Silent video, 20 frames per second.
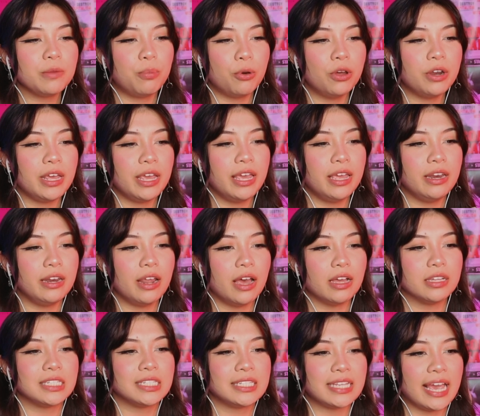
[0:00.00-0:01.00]
put in
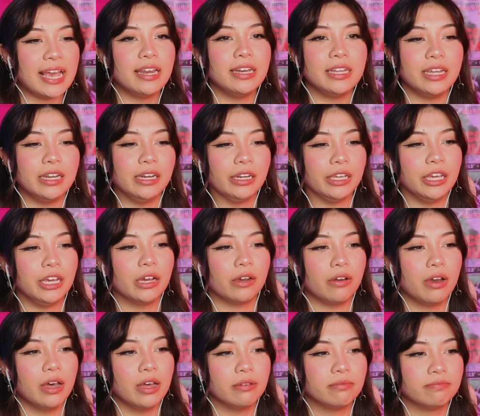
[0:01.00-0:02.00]
a stand-in
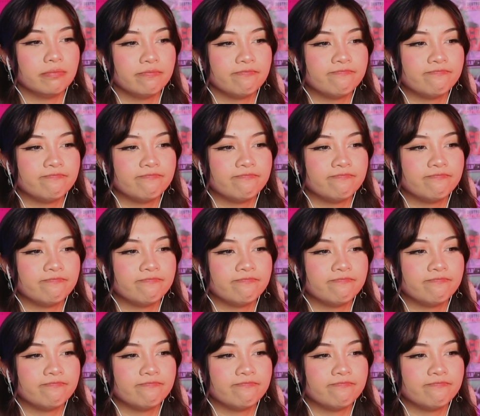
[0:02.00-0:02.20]
Kira.